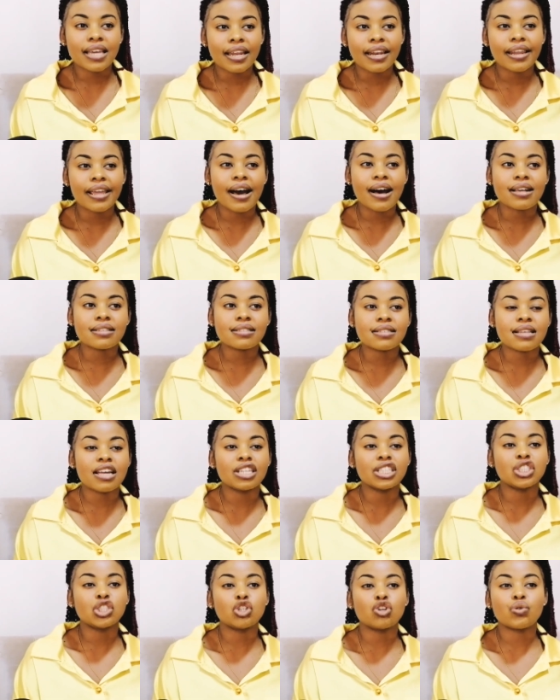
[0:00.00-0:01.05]
10 years
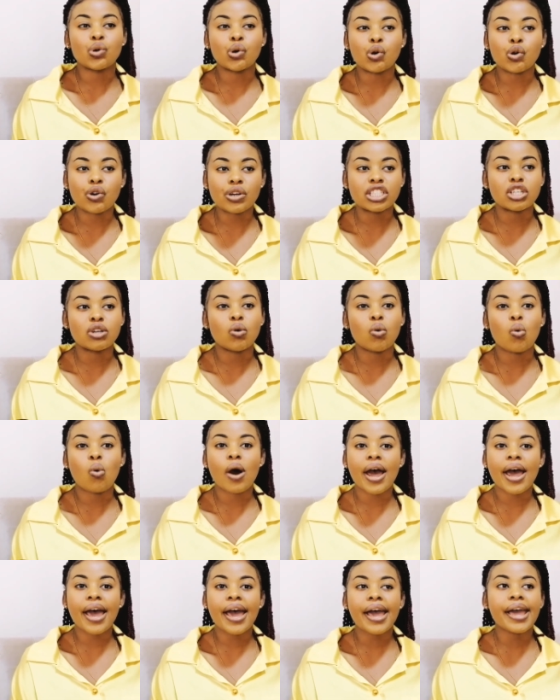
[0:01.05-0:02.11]
and you're regretting
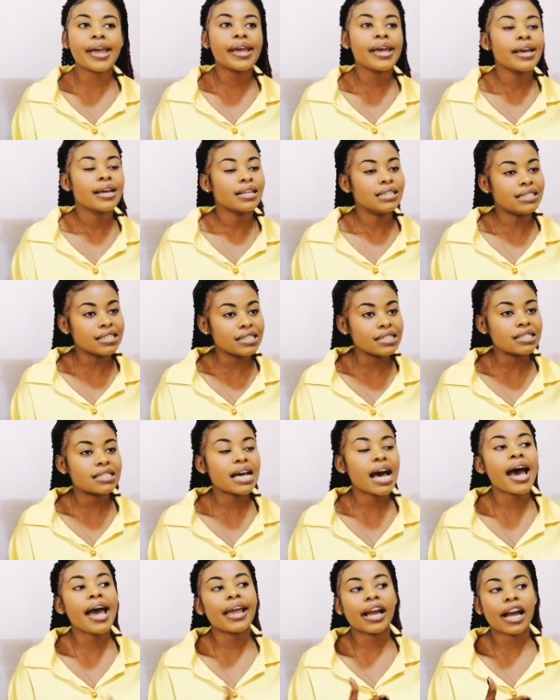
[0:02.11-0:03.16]
why did
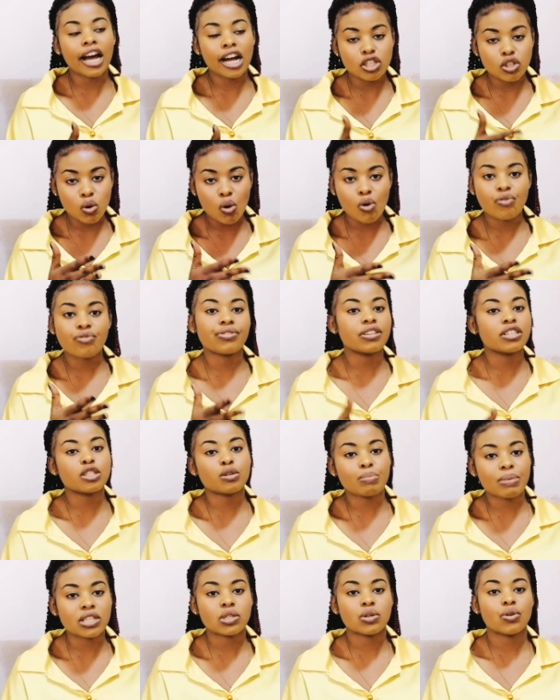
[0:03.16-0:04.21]
I cut off
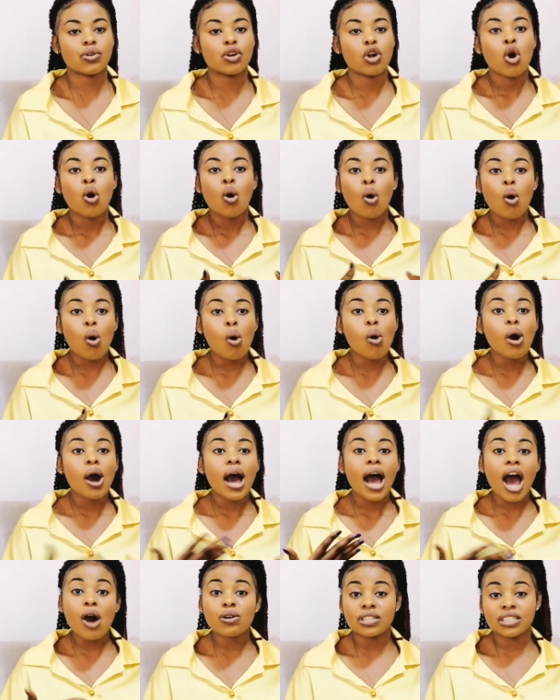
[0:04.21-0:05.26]
this person? Or
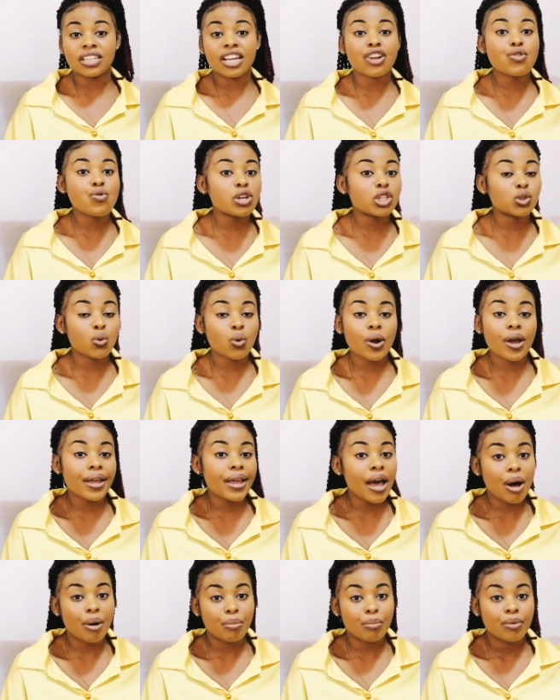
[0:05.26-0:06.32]
how did I reach where I
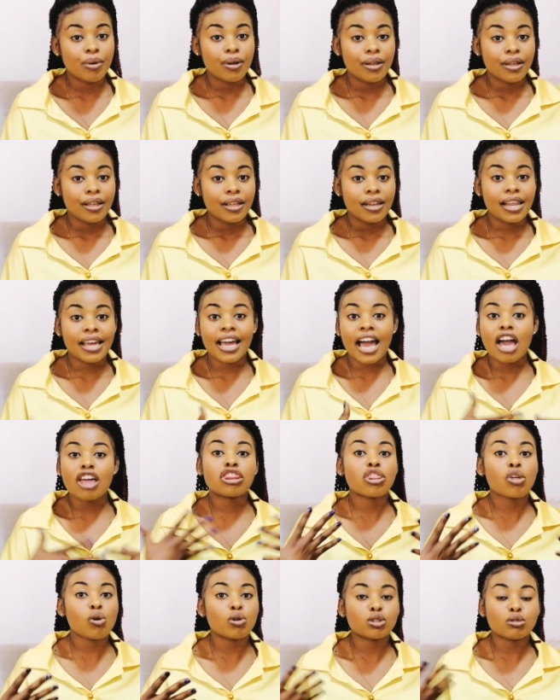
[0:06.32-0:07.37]
am? Like
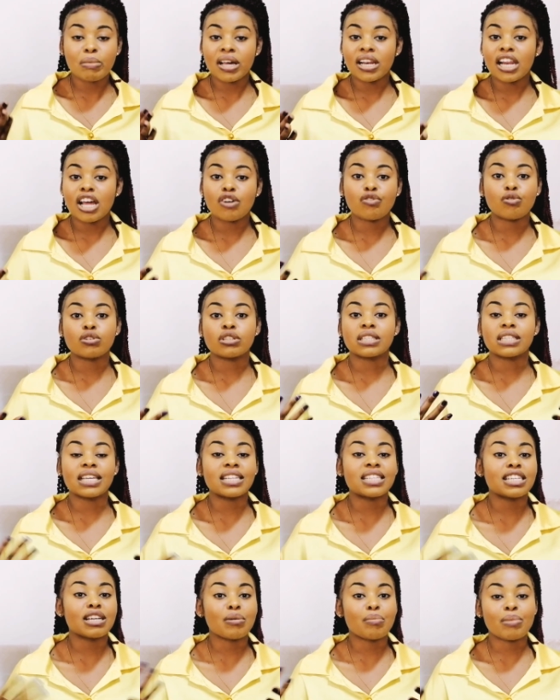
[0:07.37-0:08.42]
I thought my life was
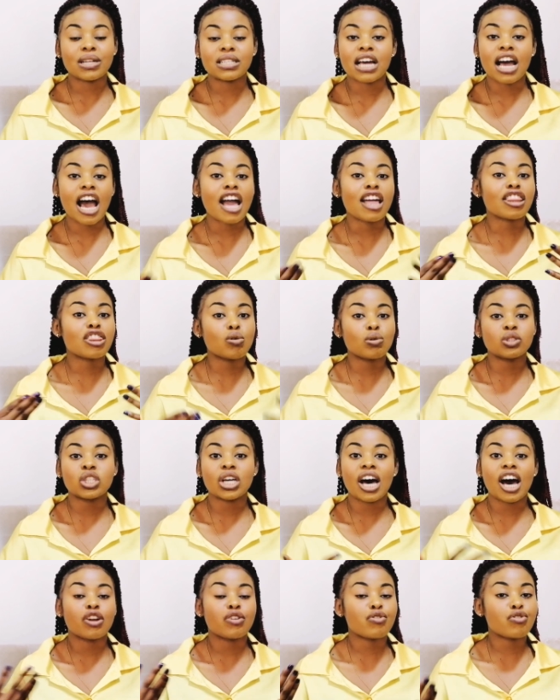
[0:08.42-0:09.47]
getting better. I thought
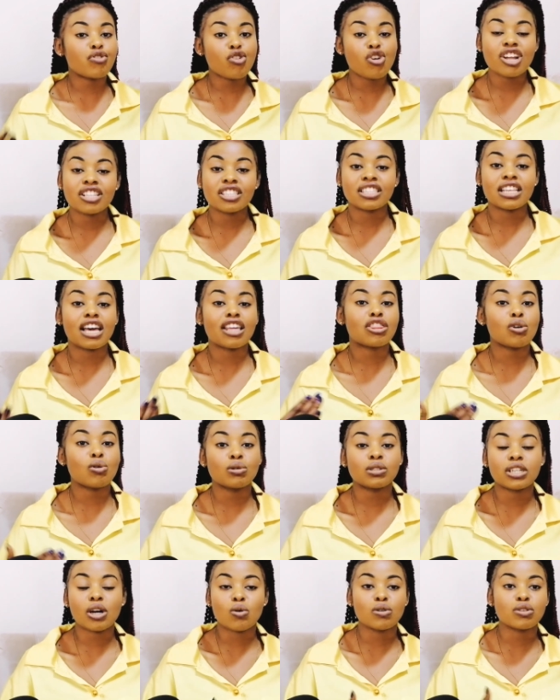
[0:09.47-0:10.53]
I had friends. I
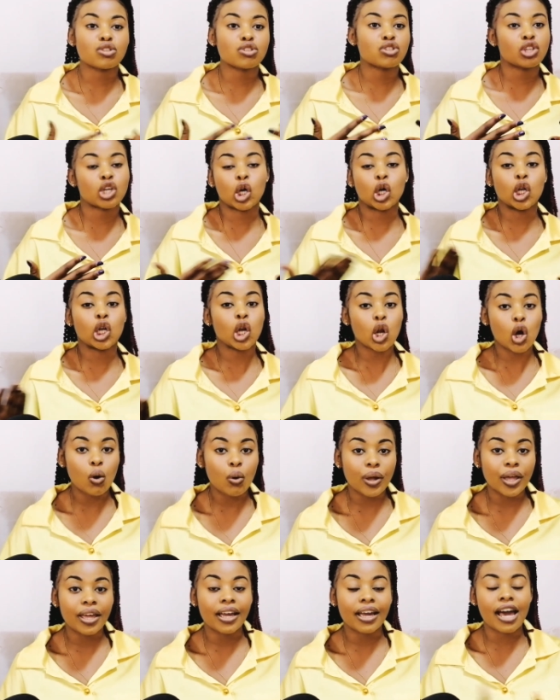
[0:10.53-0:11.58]
thought I was
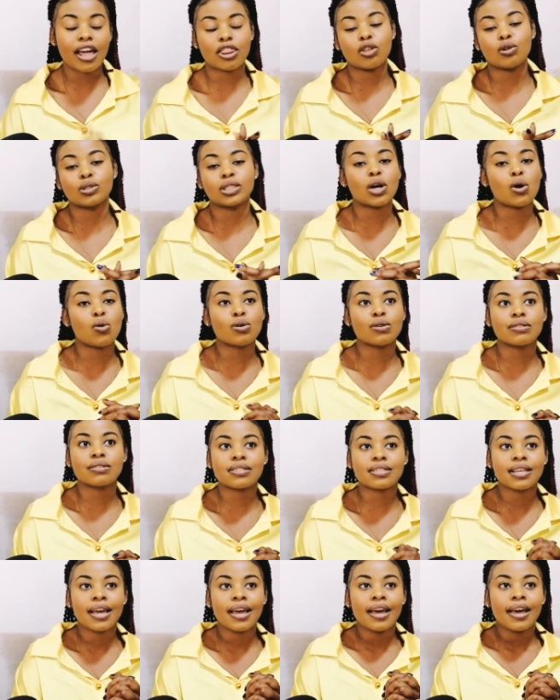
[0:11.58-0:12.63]
glowing. I thought I
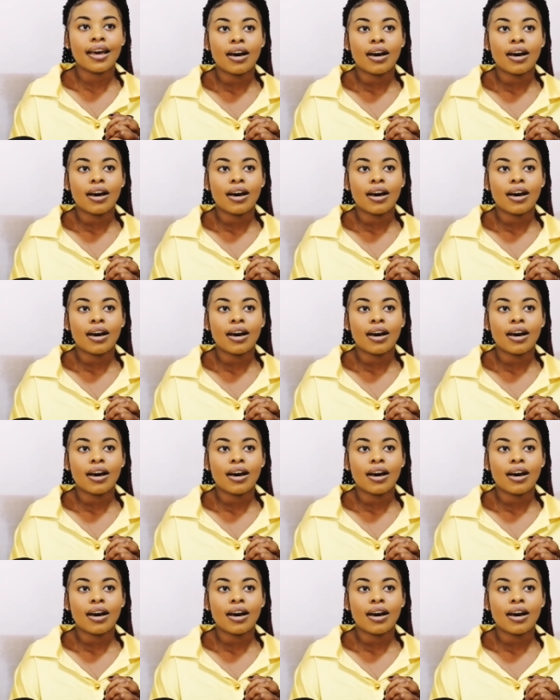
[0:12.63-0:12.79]
was,